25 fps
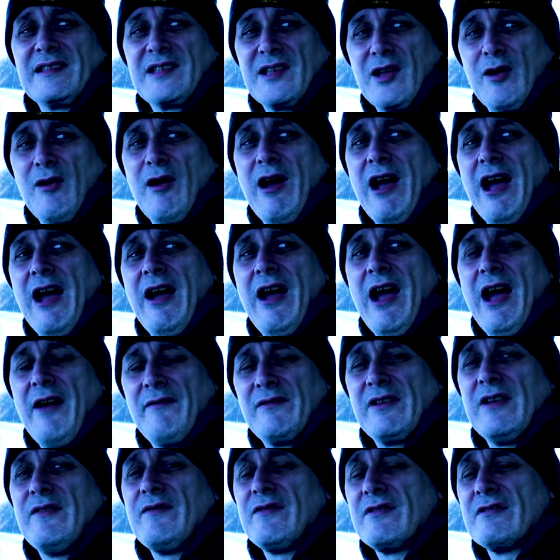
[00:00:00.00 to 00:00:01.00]
So I,
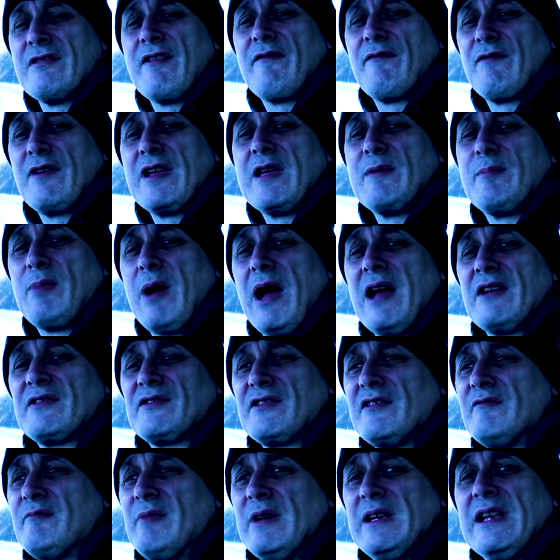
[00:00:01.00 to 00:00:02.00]
have given you a free
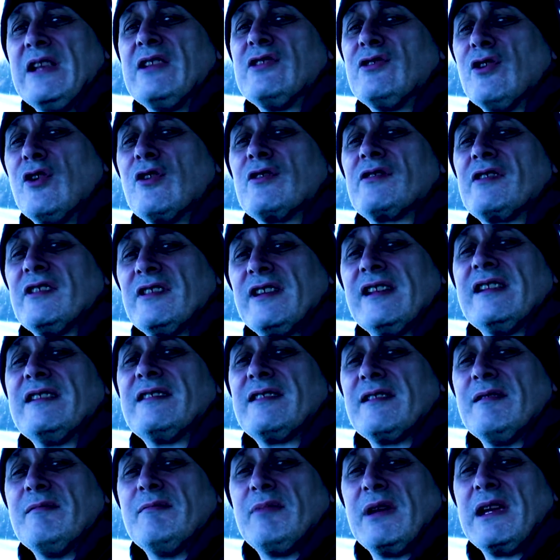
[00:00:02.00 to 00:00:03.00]
pass. You've been inducted
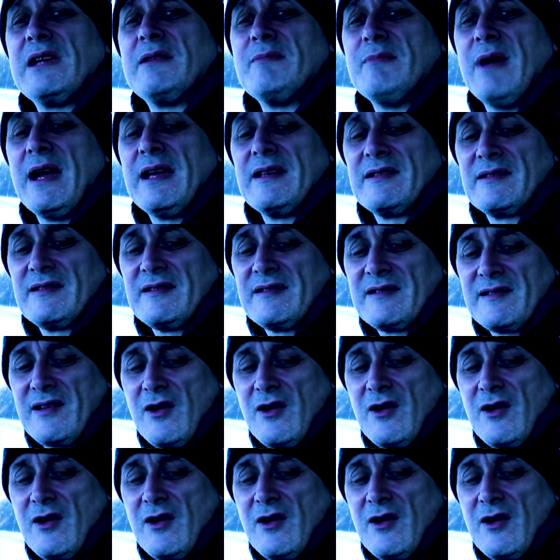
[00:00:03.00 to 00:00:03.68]
into Bean Mason.